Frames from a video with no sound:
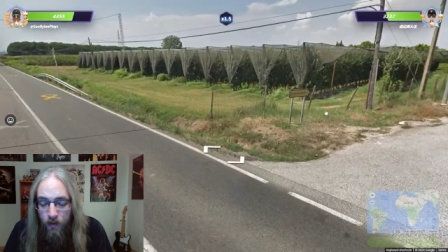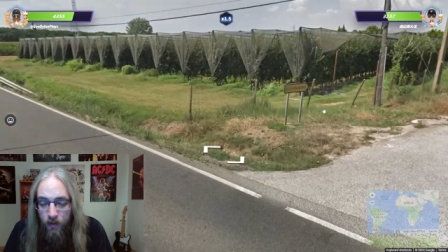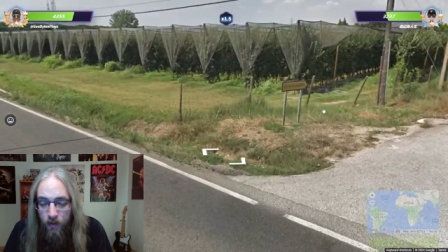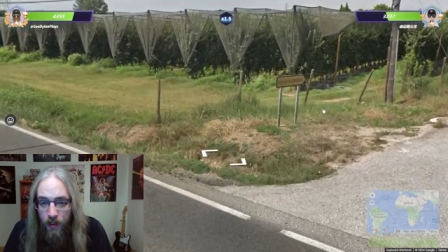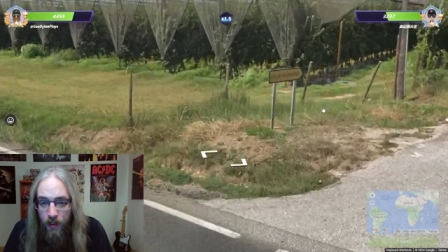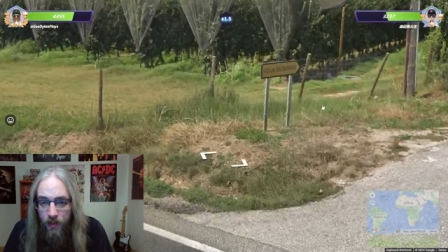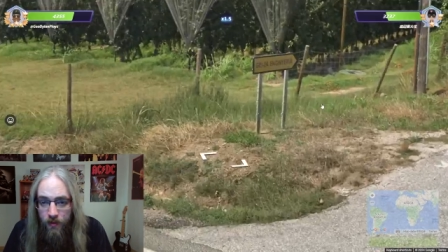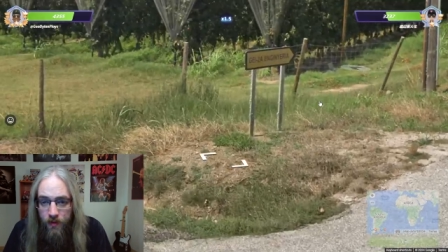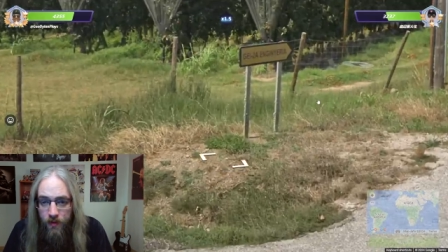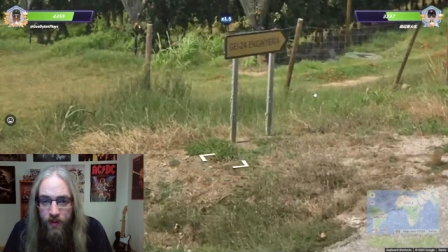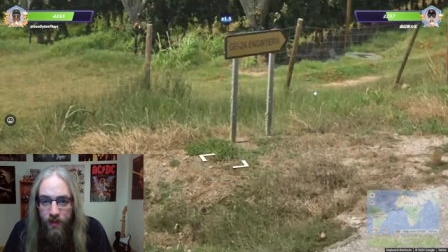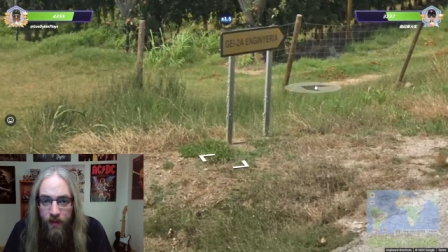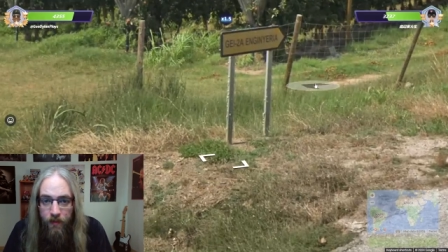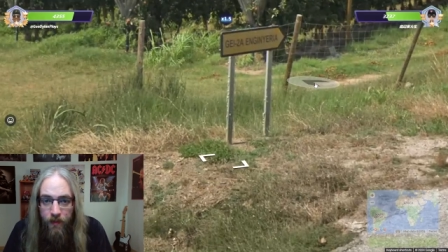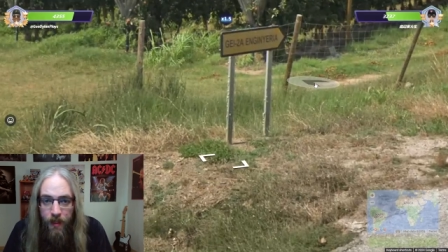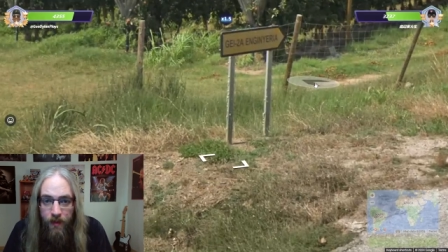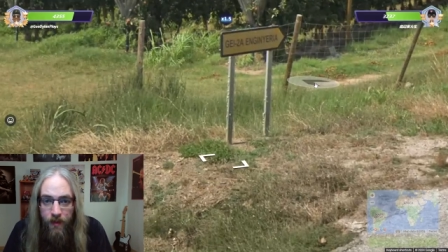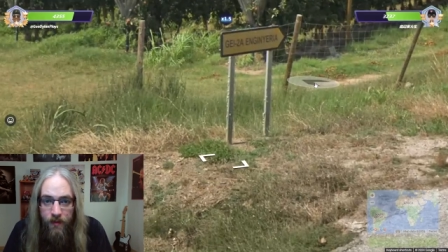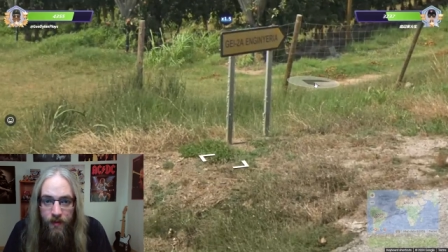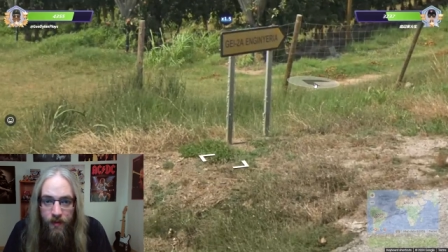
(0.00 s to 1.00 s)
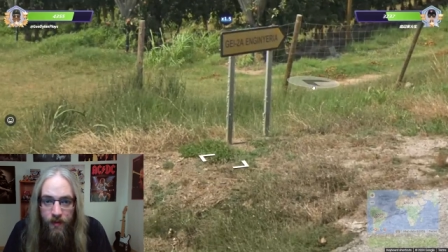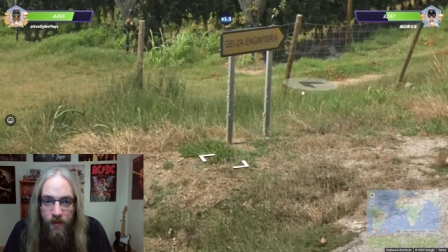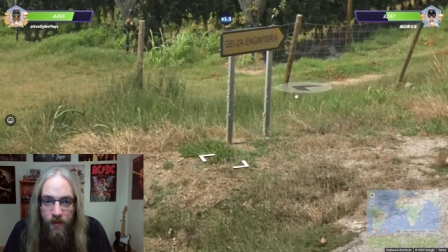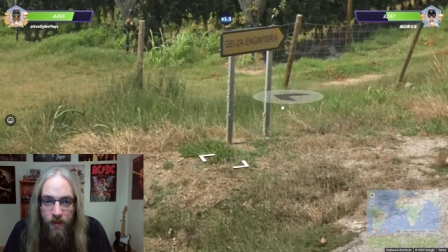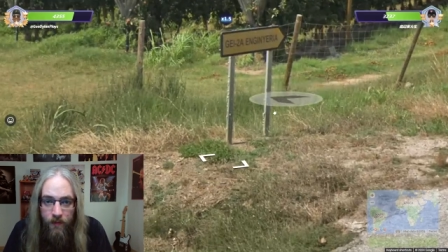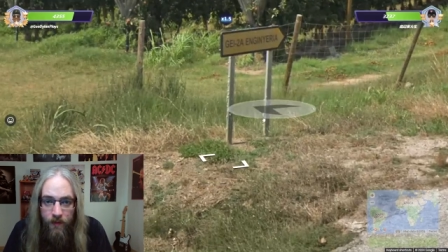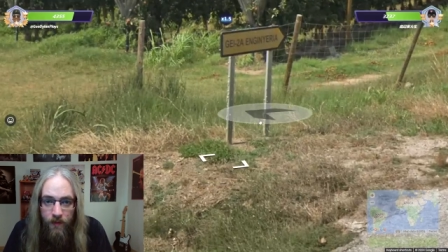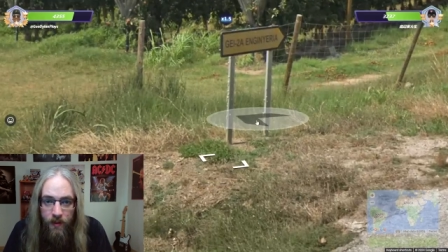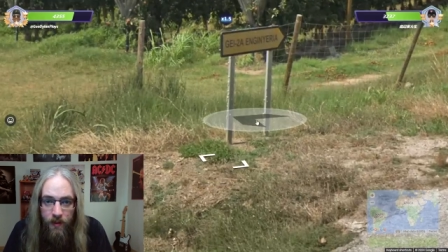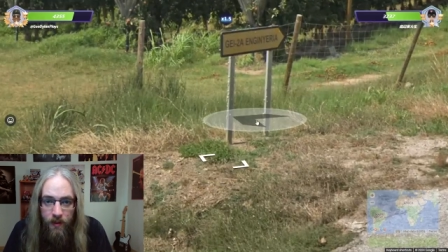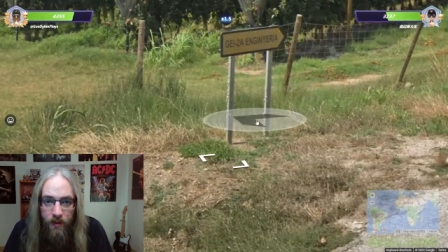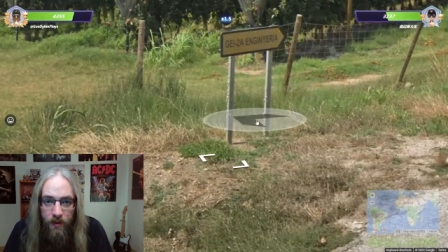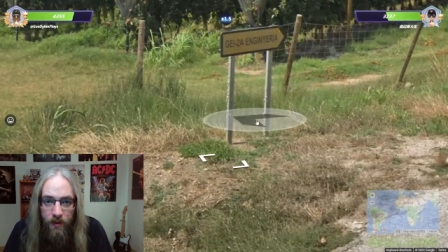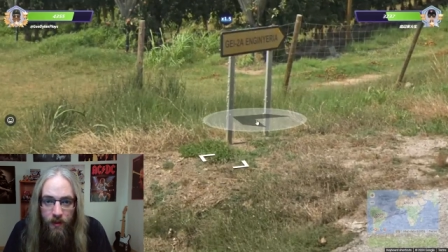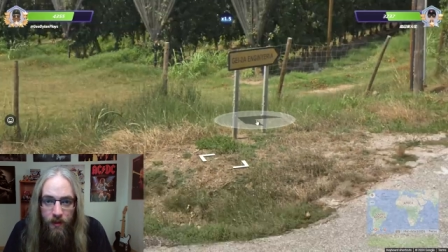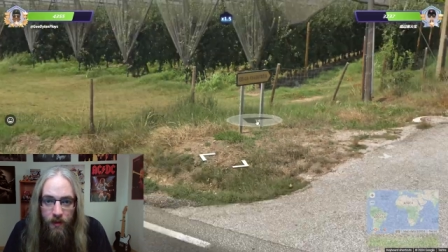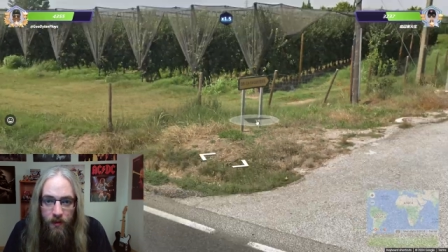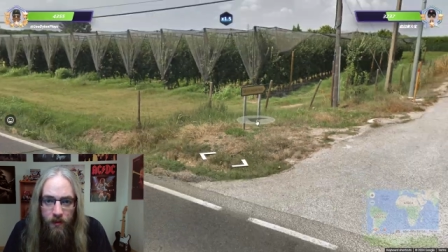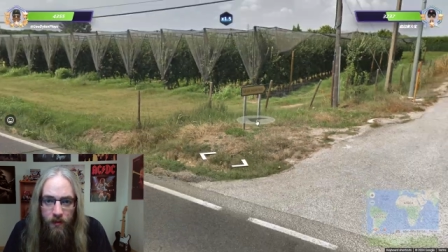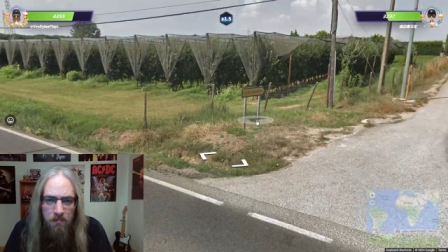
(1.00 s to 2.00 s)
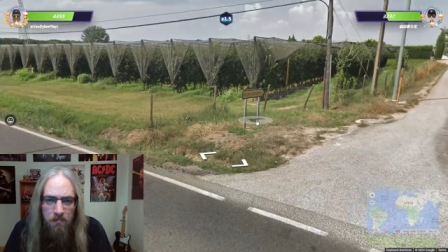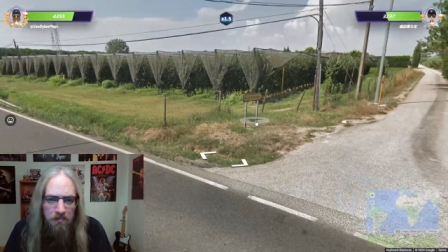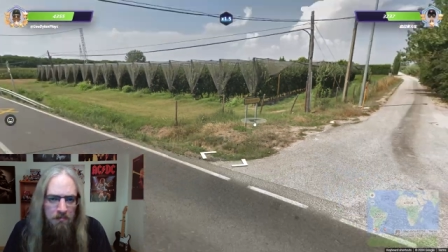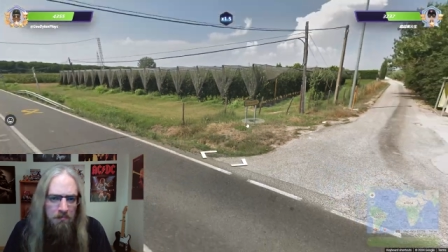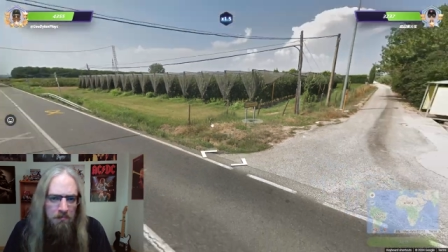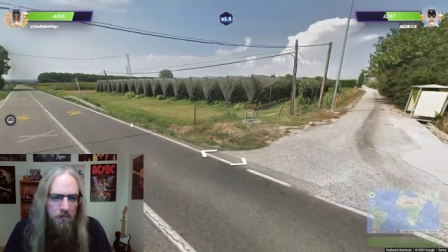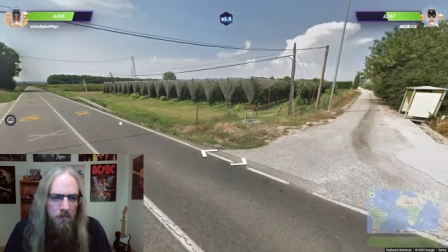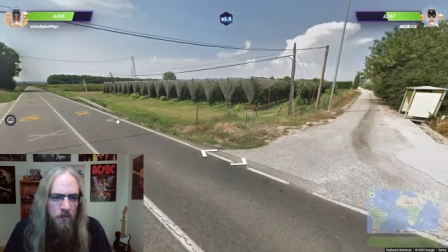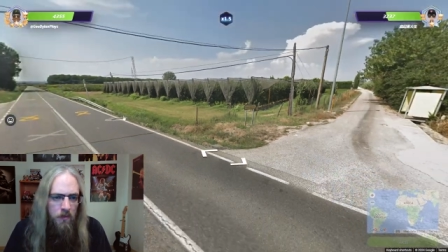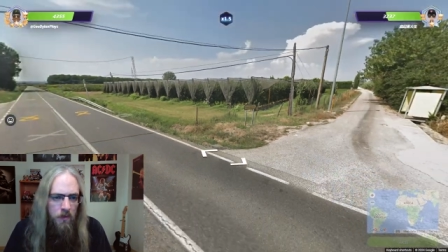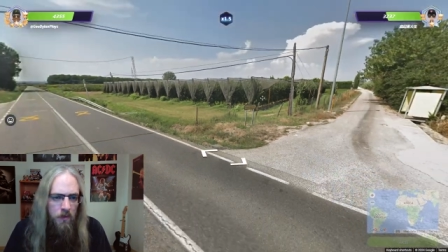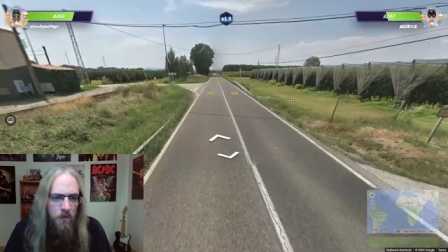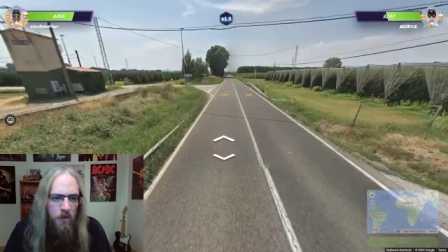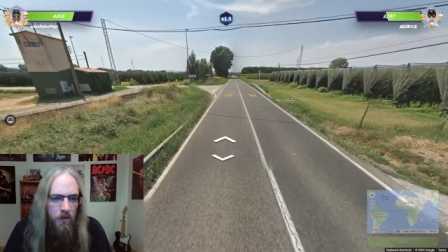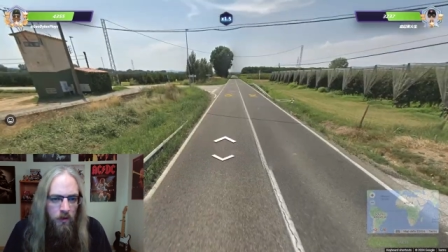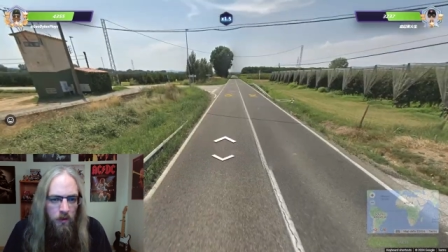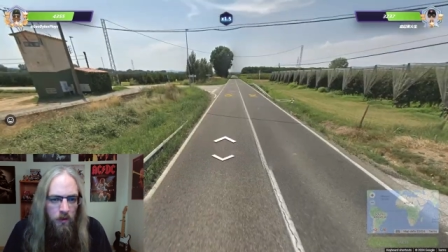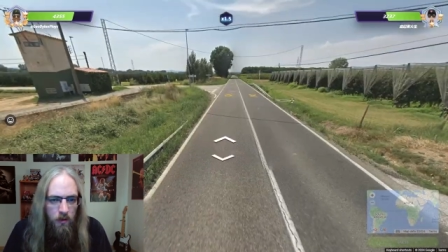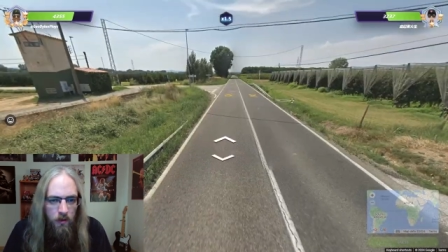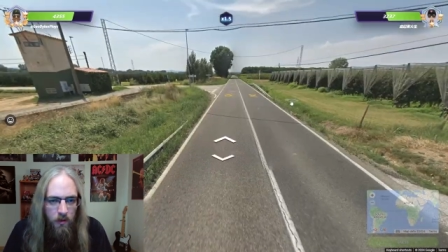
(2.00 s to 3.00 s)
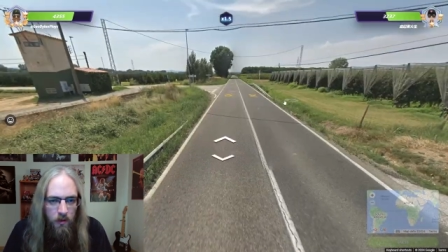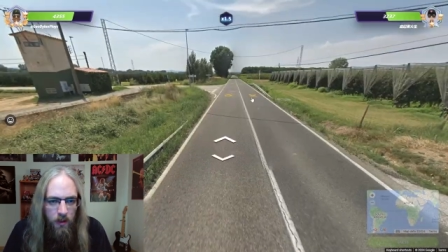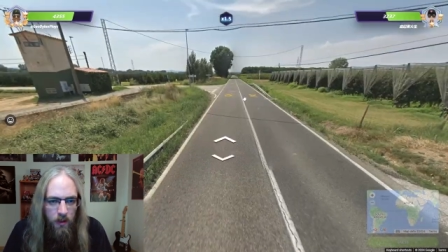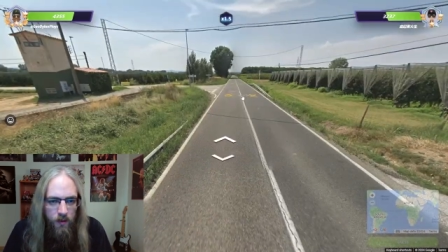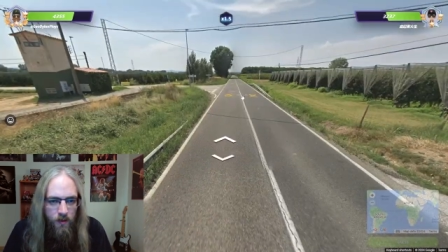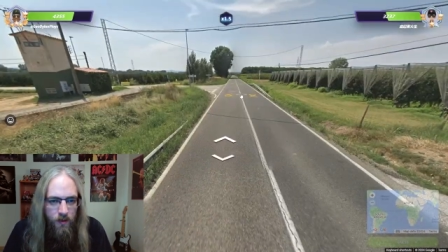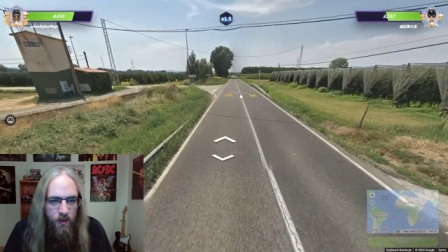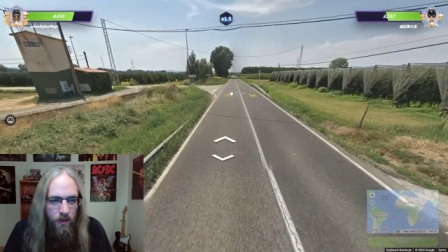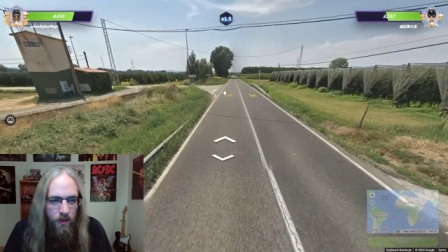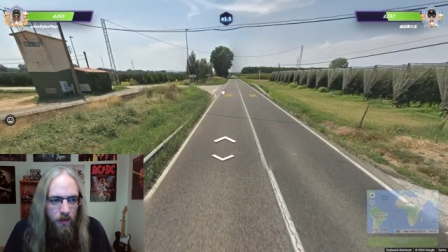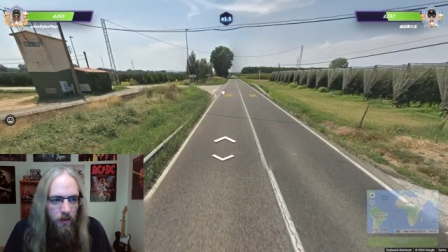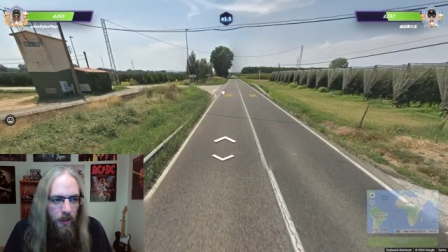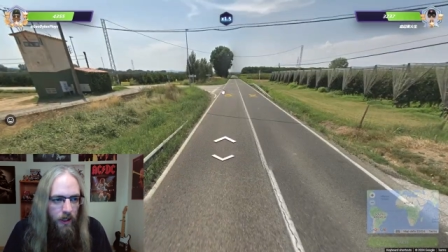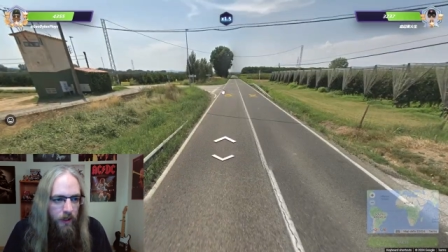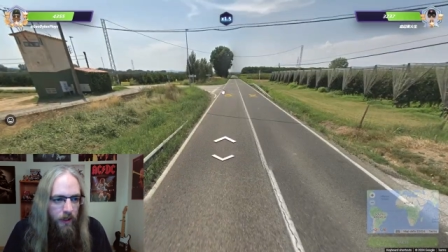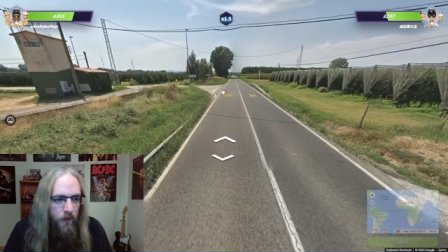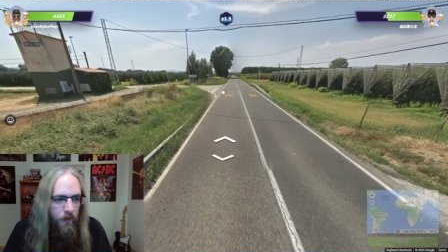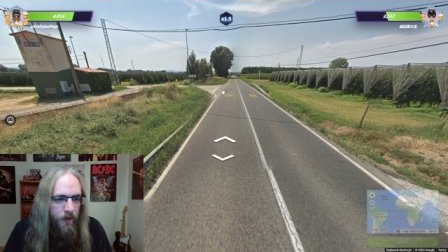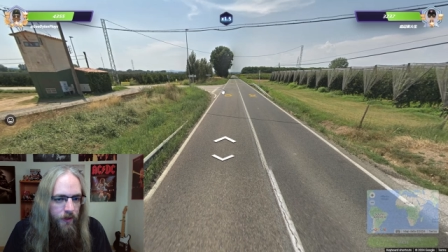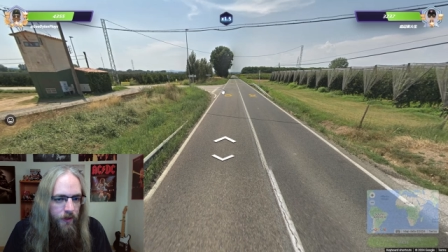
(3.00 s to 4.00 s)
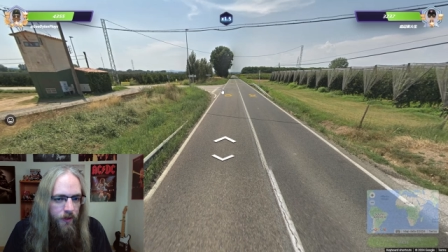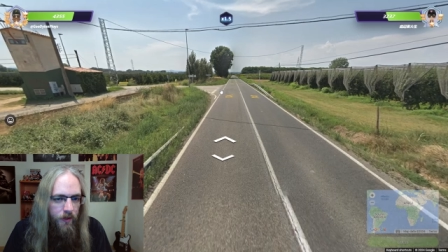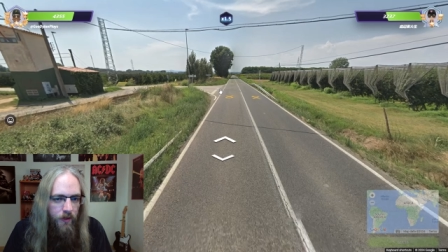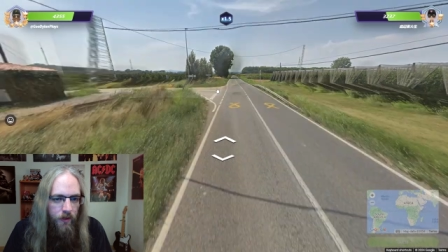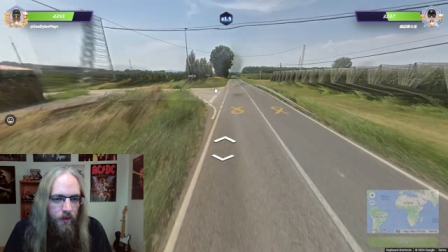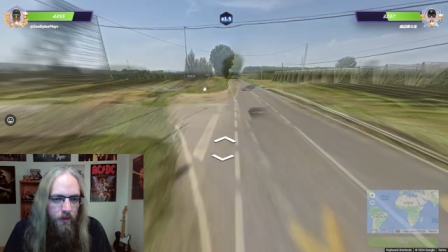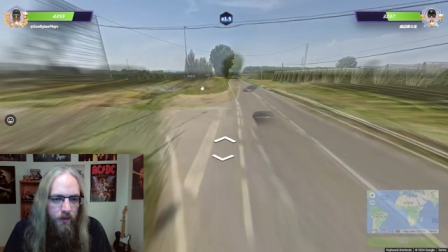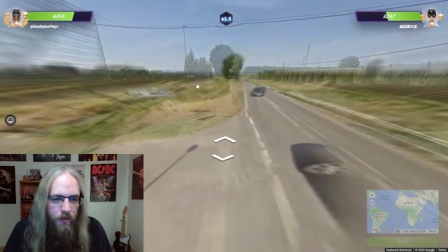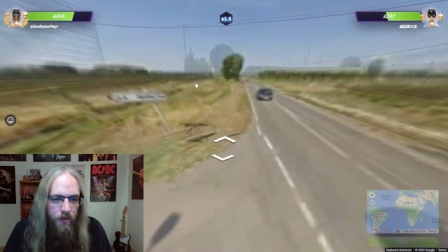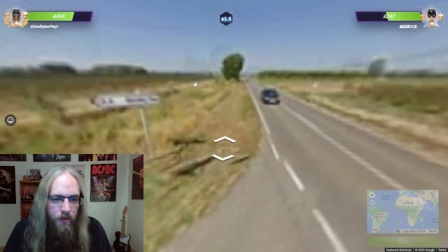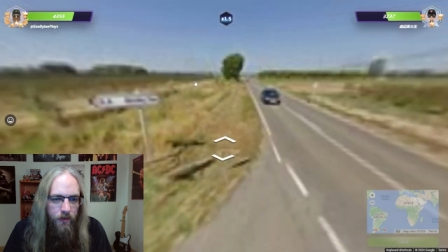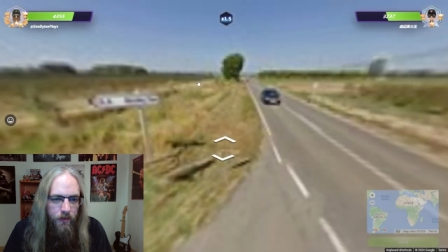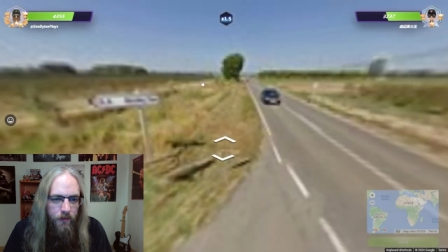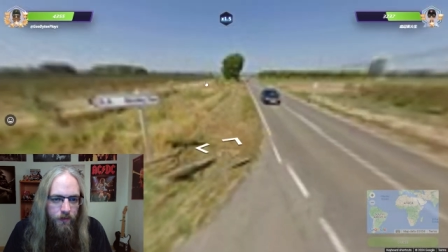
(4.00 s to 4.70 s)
Interesting mountains over there. Interesting language, too.